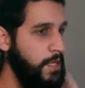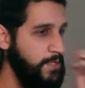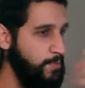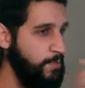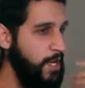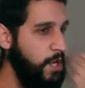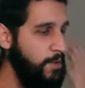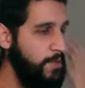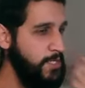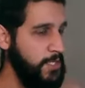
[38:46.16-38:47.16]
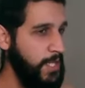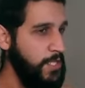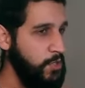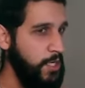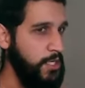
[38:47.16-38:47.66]
This might not be as
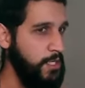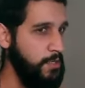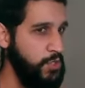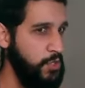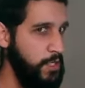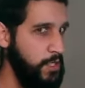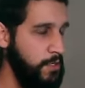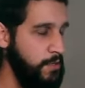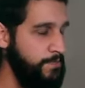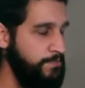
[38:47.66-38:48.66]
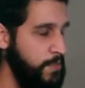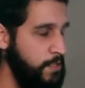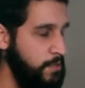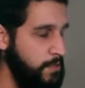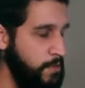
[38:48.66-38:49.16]
exaggerated as I'm showing here,
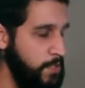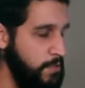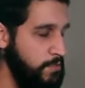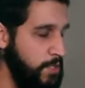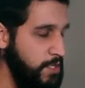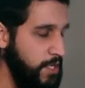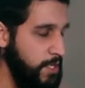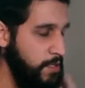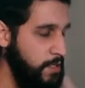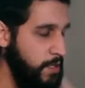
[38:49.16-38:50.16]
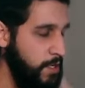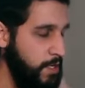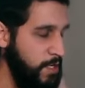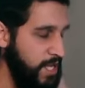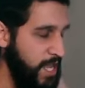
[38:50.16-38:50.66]
but when you breathe in,
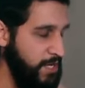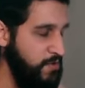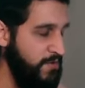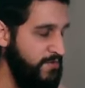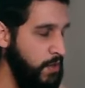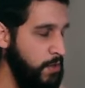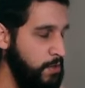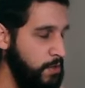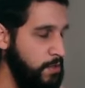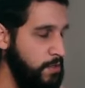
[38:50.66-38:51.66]
can you feel